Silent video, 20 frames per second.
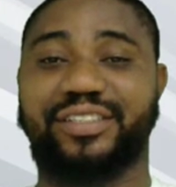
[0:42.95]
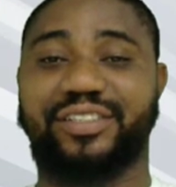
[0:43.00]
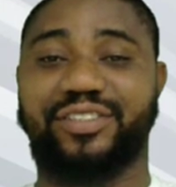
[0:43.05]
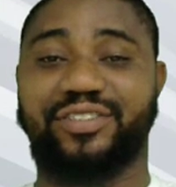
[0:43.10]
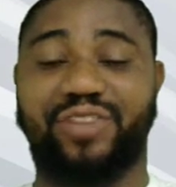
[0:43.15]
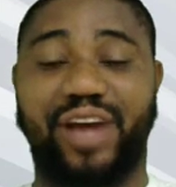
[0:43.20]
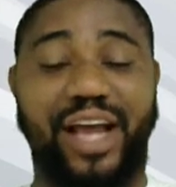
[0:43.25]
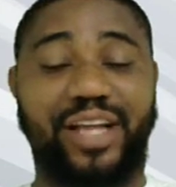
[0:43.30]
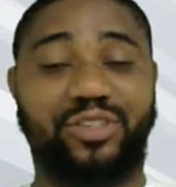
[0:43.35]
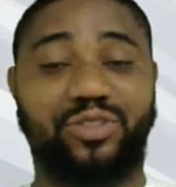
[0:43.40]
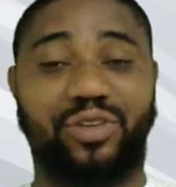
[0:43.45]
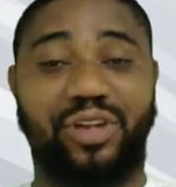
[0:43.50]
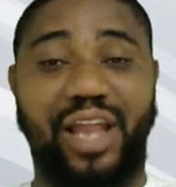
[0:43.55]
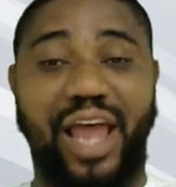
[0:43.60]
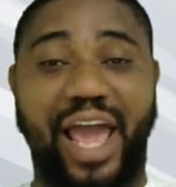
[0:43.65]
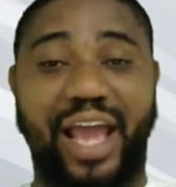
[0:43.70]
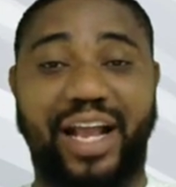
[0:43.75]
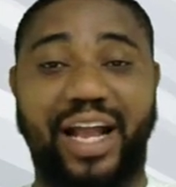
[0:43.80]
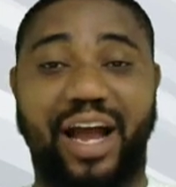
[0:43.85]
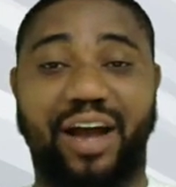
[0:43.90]
Try to
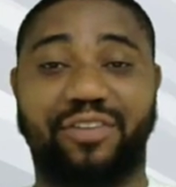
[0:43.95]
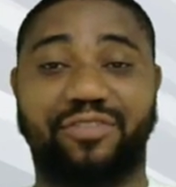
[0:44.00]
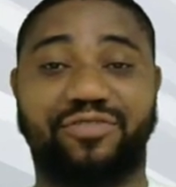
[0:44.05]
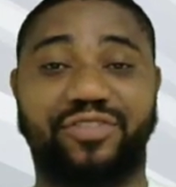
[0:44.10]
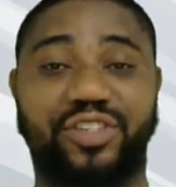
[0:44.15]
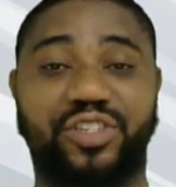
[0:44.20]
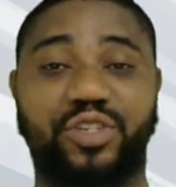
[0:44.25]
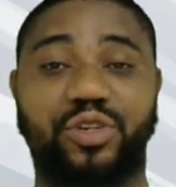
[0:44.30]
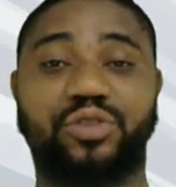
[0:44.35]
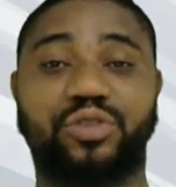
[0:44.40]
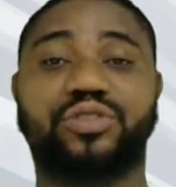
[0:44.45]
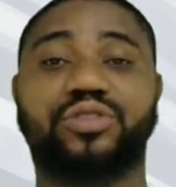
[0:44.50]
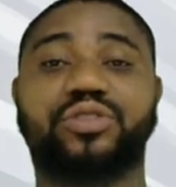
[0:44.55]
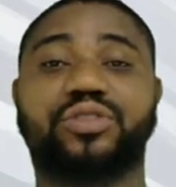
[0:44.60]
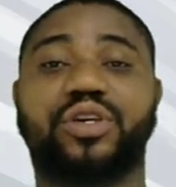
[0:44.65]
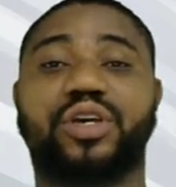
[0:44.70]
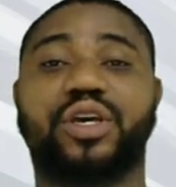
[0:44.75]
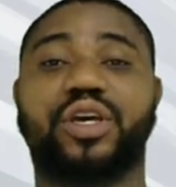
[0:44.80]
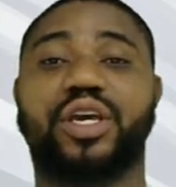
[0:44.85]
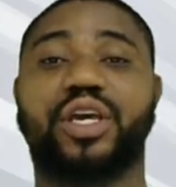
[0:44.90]
like our
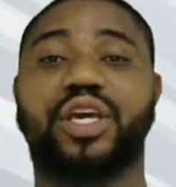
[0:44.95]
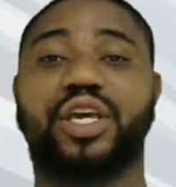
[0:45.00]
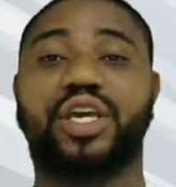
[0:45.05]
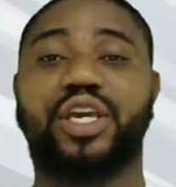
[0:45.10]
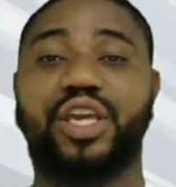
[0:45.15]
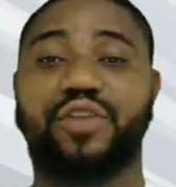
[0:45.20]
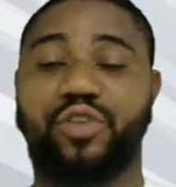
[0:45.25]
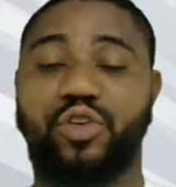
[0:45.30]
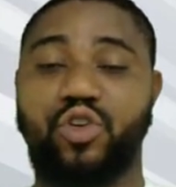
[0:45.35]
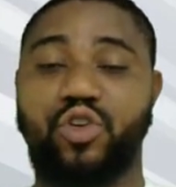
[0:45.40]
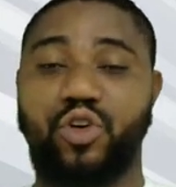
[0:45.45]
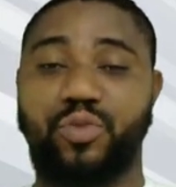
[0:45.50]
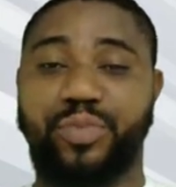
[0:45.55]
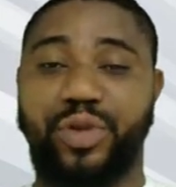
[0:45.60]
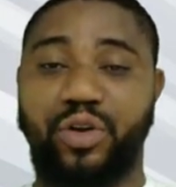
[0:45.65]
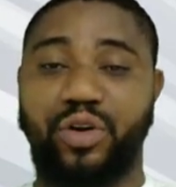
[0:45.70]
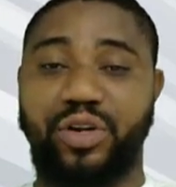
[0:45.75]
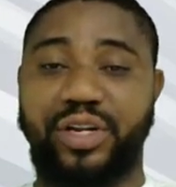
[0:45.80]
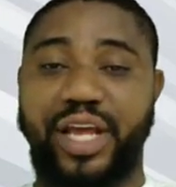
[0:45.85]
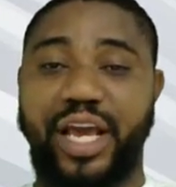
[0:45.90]
videos. If you look
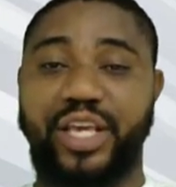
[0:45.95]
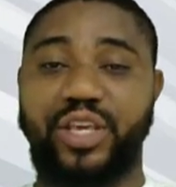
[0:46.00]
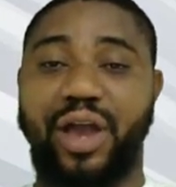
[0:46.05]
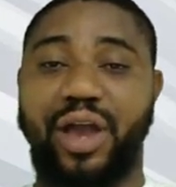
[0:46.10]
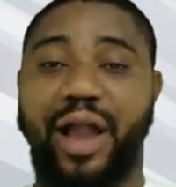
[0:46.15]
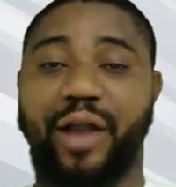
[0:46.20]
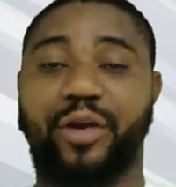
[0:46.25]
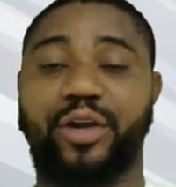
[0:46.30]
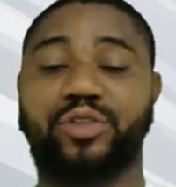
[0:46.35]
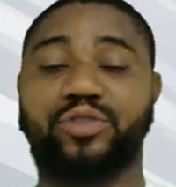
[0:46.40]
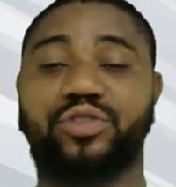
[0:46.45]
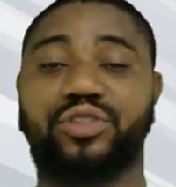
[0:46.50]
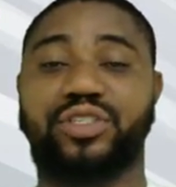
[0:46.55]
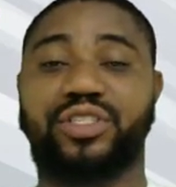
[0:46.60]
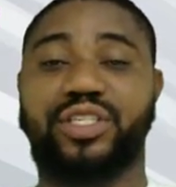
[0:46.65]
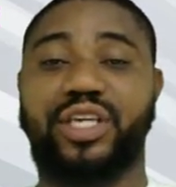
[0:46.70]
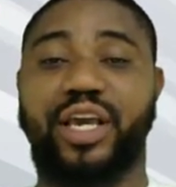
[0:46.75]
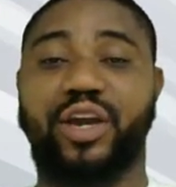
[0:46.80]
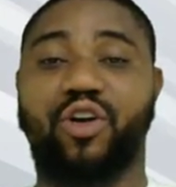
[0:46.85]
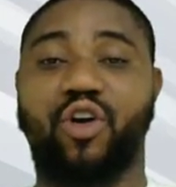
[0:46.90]
below there, you are going to
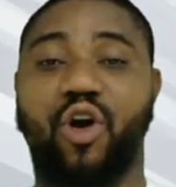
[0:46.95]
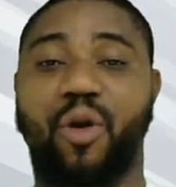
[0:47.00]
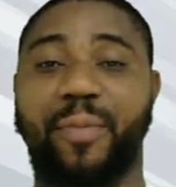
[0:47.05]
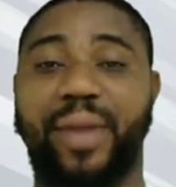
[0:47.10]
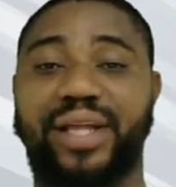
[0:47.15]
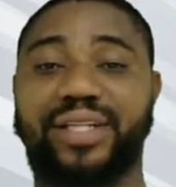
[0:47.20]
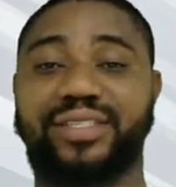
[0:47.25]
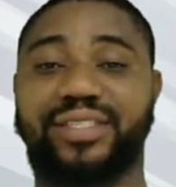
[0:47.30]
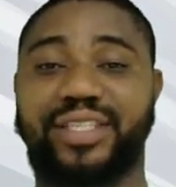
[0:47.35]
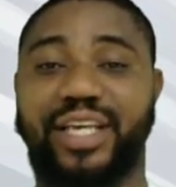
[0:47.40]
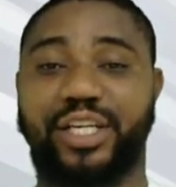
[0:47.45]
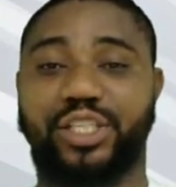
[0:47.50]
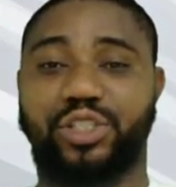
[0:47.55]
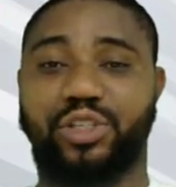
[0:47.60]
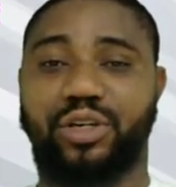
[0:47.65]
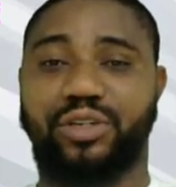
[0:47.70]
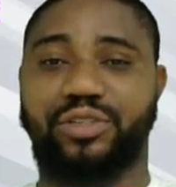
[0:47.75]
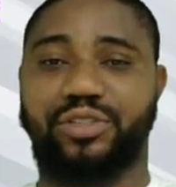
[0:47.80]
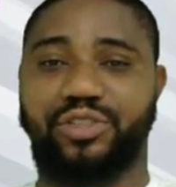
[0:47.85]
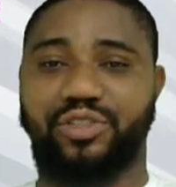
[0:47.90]
see a comment
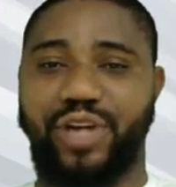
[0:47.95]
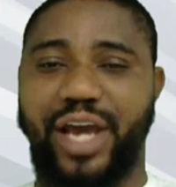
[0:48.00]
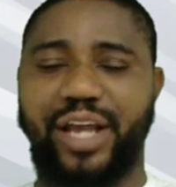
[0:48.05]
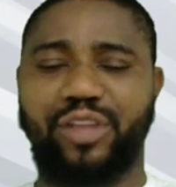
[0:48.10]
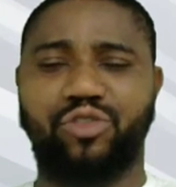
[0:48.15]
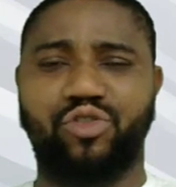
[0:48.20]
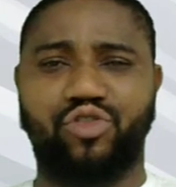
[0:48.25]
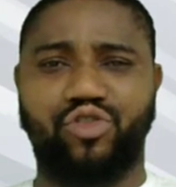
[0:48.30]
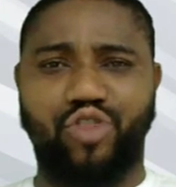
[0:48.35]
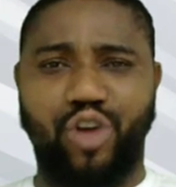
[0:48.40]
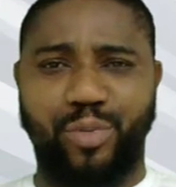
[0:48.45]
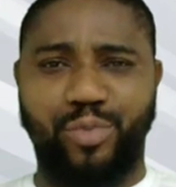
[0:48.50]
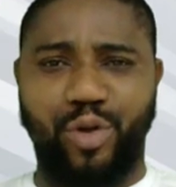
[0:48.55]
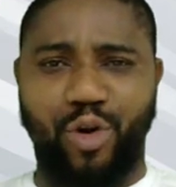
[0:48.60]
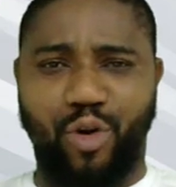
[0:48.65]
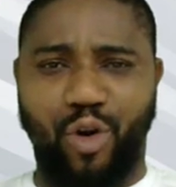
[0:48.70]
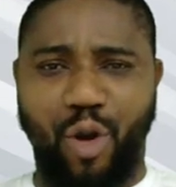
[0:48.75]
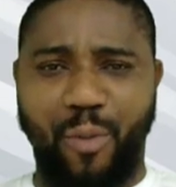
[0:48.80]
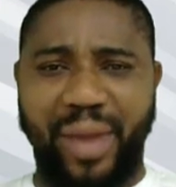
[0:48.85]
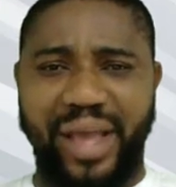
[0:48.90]
section. Try to drop
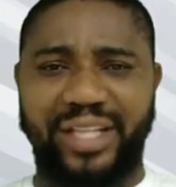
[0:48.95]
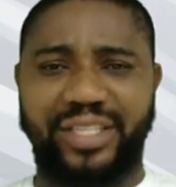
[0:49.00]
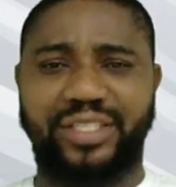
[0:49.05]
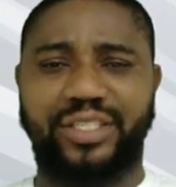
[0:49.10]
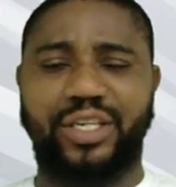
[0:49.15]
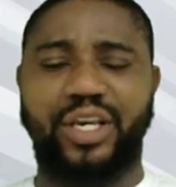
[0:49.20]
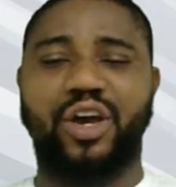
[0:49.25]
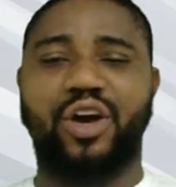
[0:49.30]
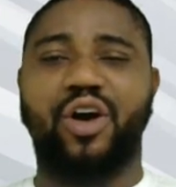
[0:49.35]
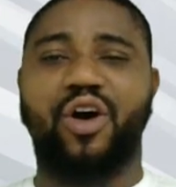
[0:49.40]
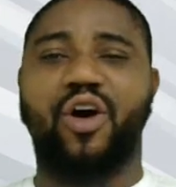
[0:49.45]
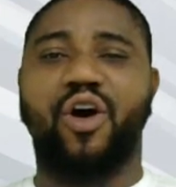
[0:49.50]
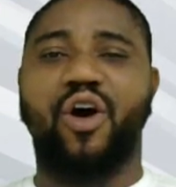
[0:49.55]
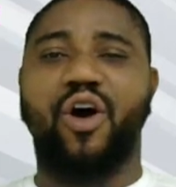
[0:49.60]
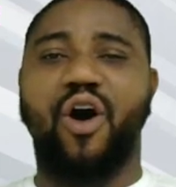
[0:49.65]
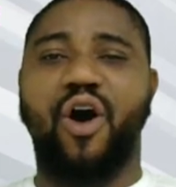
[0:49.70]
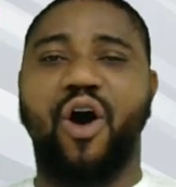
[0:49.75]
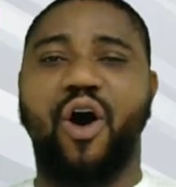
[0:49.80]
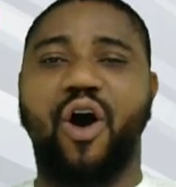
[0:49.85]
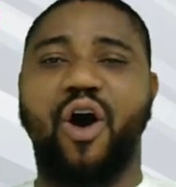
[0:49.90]
your comments
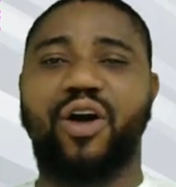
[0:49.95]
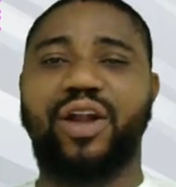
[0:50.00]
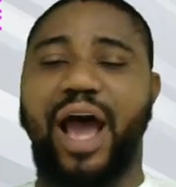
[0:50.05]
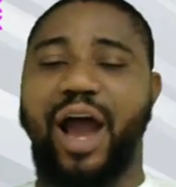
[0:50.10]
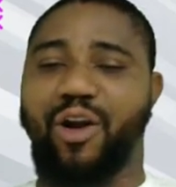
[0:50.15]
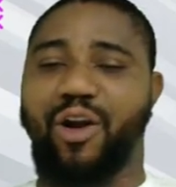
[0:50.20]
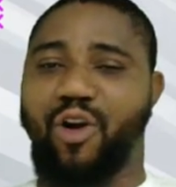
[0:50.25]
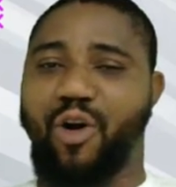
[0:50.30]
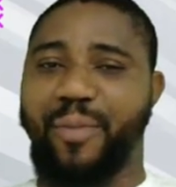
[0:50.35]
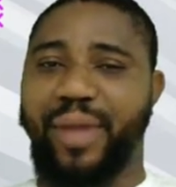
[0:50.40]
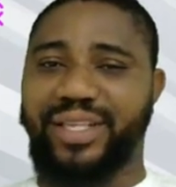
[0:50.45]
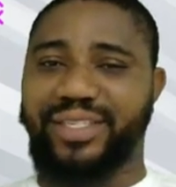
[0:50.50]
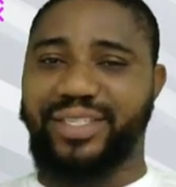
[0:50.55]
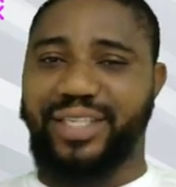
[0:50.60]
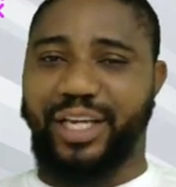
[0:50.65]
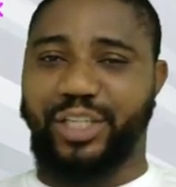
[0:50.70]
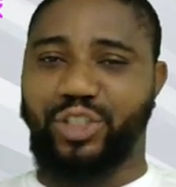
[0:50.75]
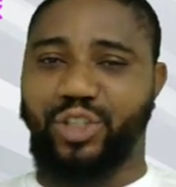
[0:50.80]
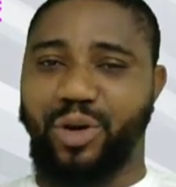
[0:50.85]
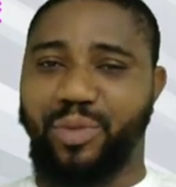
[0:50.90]
on our comment
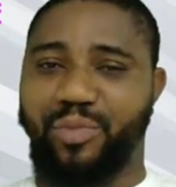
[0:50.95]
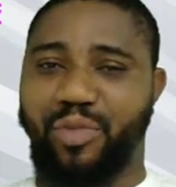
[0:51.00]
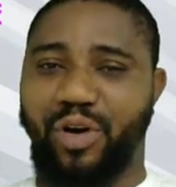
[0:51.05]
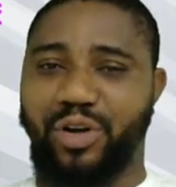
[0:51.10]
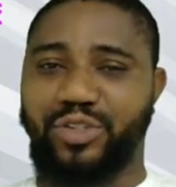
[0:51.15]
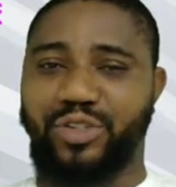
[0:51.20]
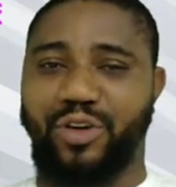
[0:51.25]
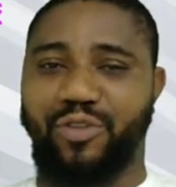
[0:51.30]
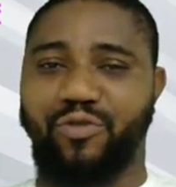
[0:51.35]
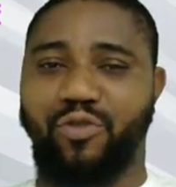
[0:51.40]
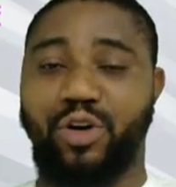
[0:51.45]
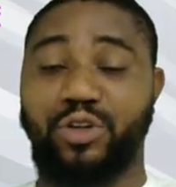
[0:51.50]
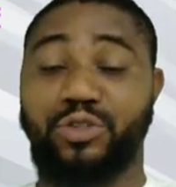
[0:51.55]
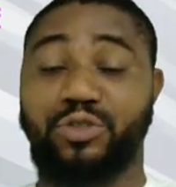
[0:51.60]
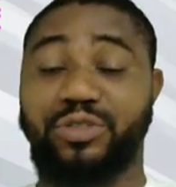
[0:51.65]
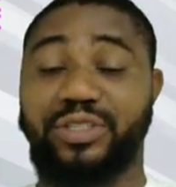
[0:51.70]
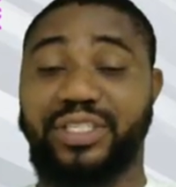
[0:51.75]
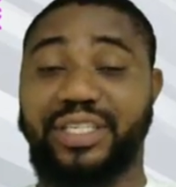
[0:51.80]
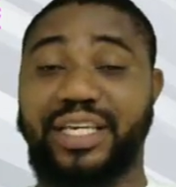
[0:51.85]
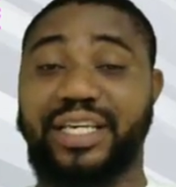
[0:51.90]
section box of what
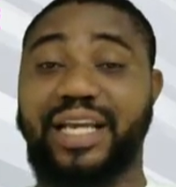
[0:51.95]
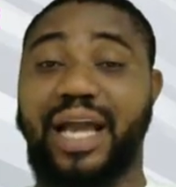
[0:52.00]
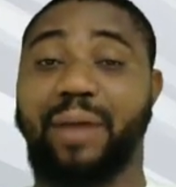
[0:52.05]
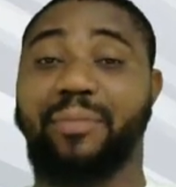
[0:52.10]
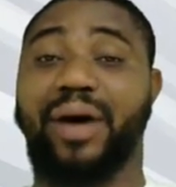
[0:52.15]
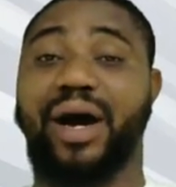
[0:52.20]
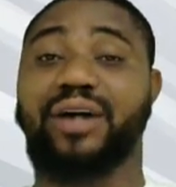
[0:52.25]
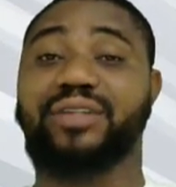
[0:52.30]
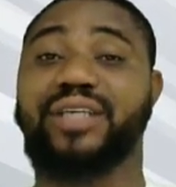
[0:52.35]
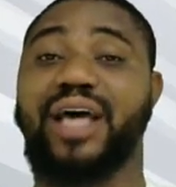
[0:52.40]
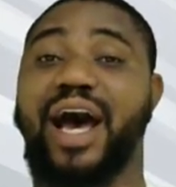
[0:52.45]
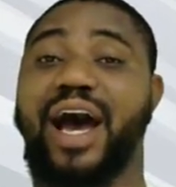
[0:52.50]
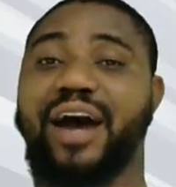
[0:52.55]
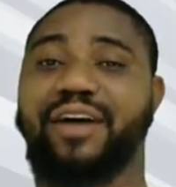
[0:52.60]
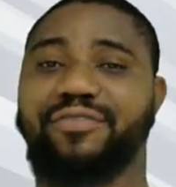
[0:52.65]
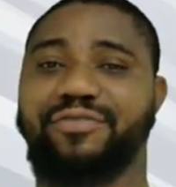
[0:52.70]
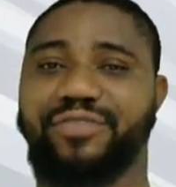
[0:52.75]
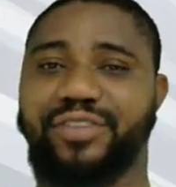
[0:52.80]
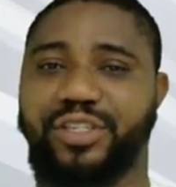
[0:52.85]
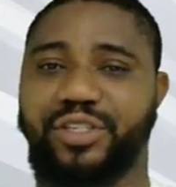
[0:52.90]
you think about
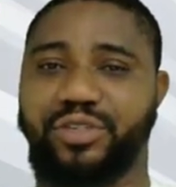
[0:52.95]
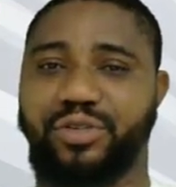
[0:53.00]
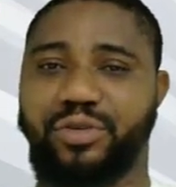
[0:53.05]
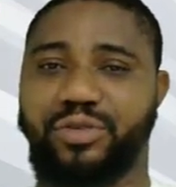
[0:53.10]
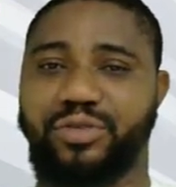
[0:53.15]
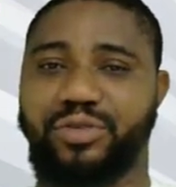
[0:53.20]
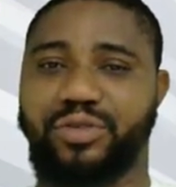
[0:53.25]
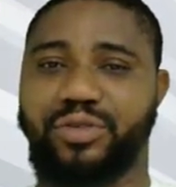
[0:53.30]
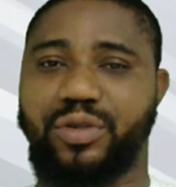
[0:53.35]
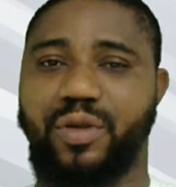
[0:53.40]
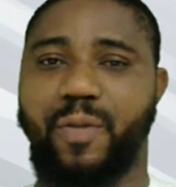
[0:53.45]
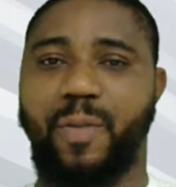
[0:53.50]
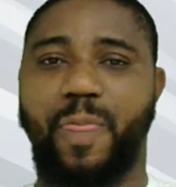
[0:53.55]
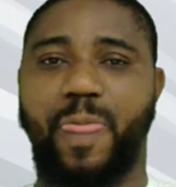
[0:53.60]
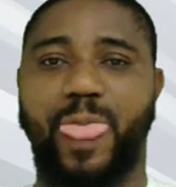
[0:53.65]
our videos.